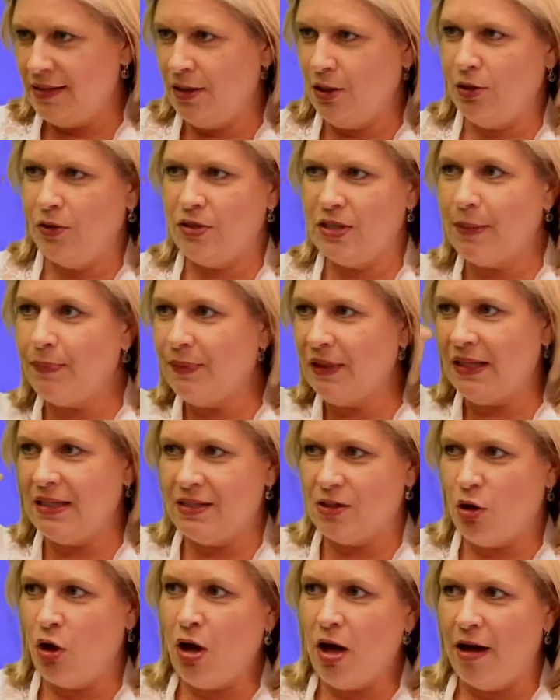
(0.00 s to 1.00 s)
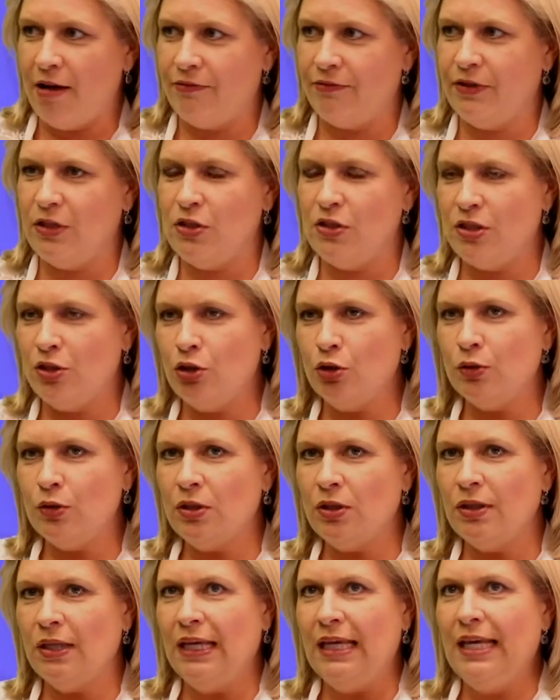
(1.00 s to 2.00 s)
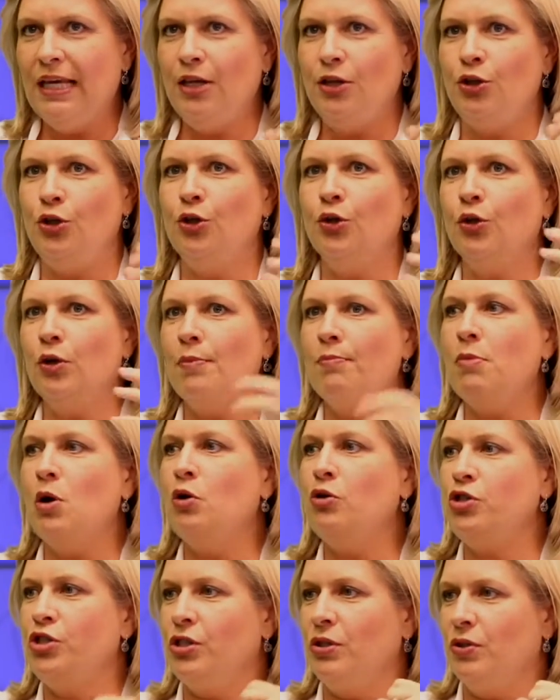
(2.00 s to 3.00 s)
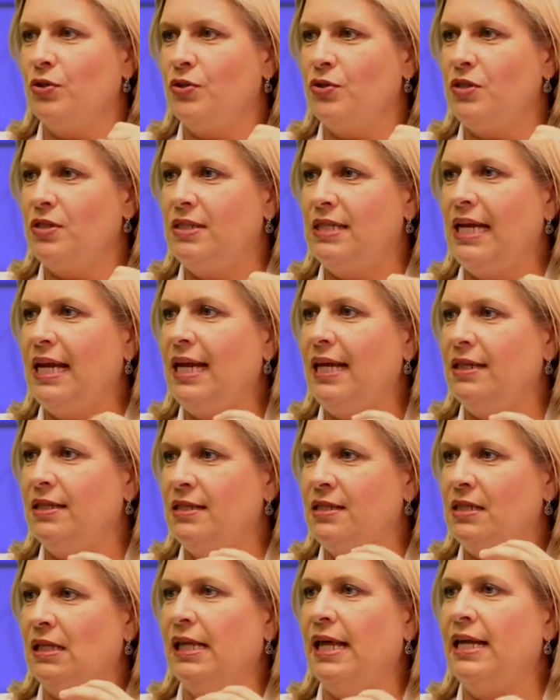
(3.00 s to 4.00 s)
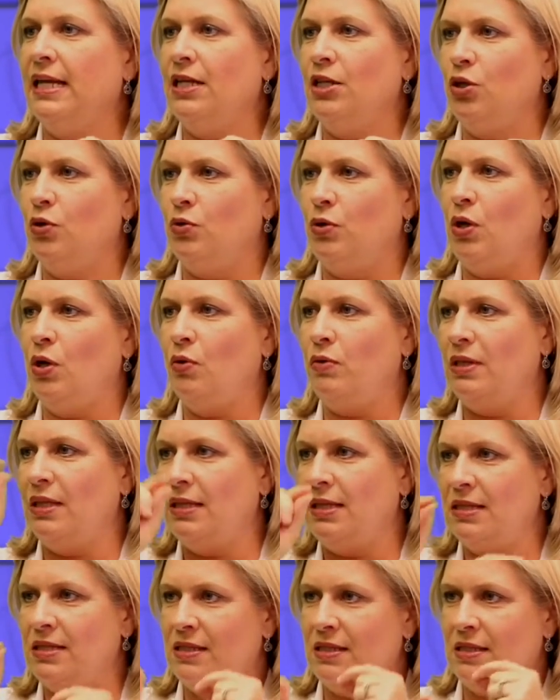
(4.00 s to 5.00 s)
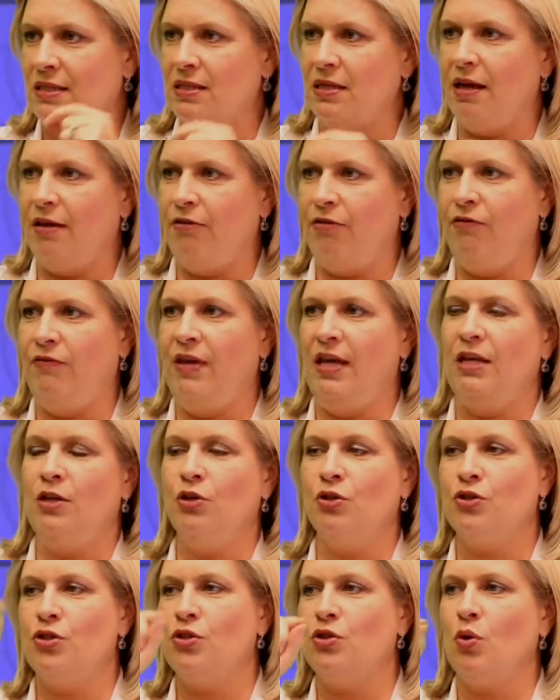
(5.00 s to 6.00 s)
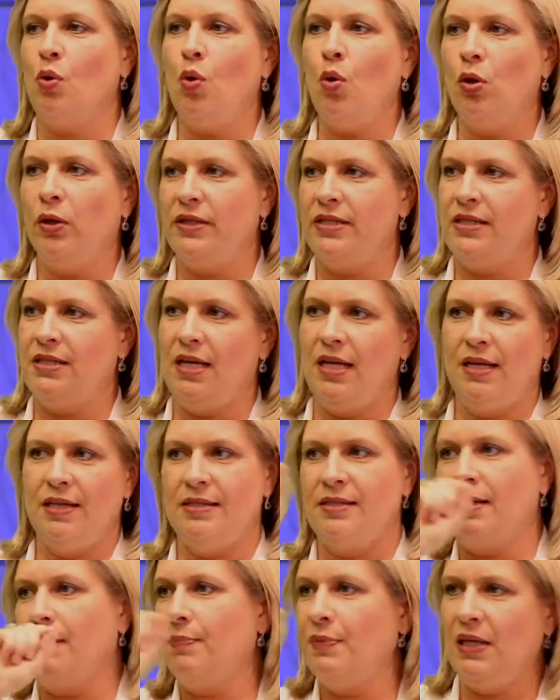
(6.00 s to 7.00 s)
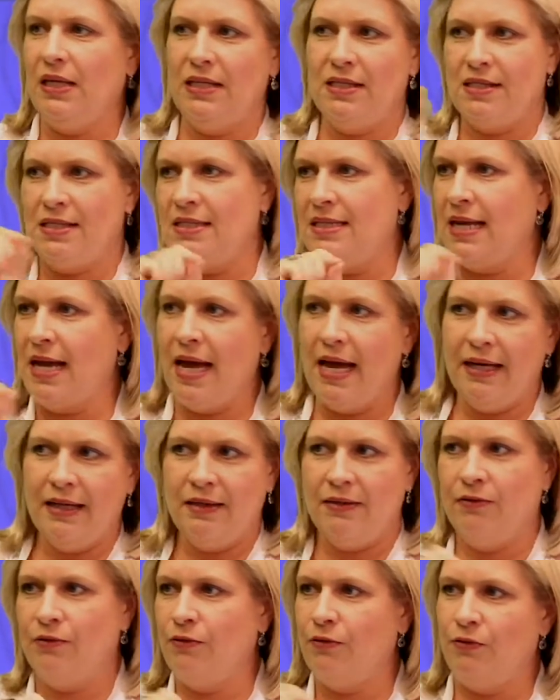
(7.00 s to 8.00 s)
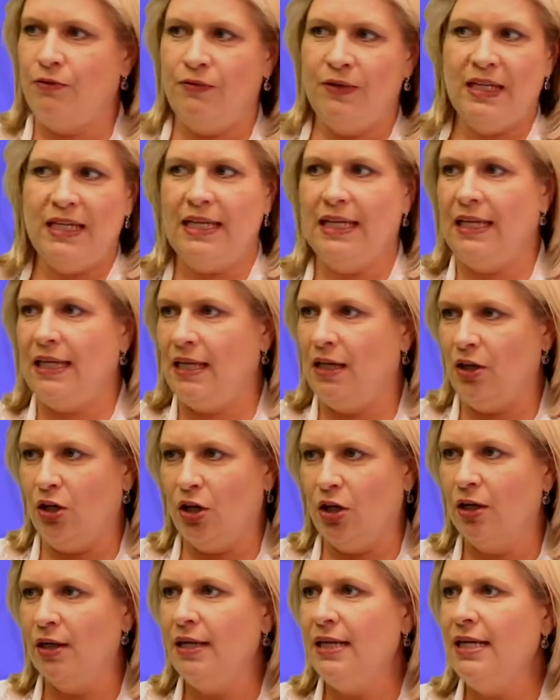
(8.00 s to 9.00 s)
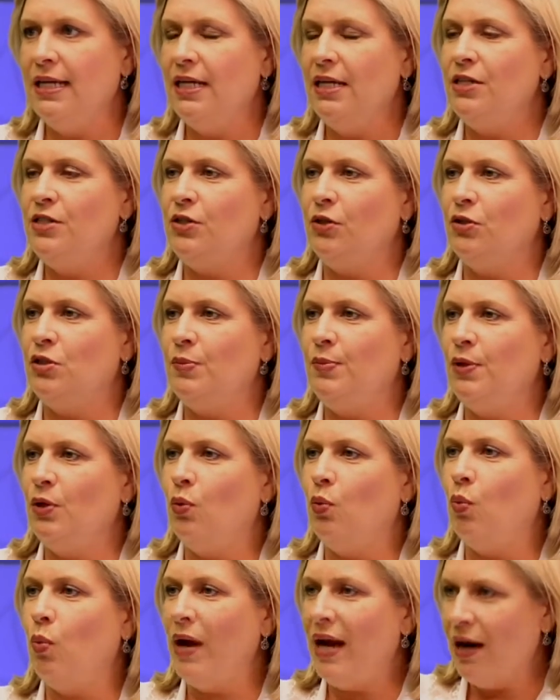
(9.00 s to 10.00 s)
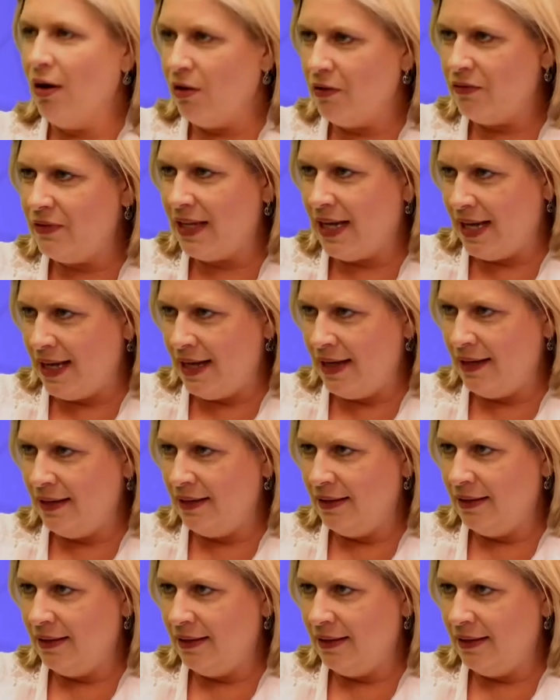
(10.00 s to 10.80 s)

You know, something is off, and you said your emotional state is letting you know that this does not fit. Your soul is saying something is not fitting here. So to be aware of that.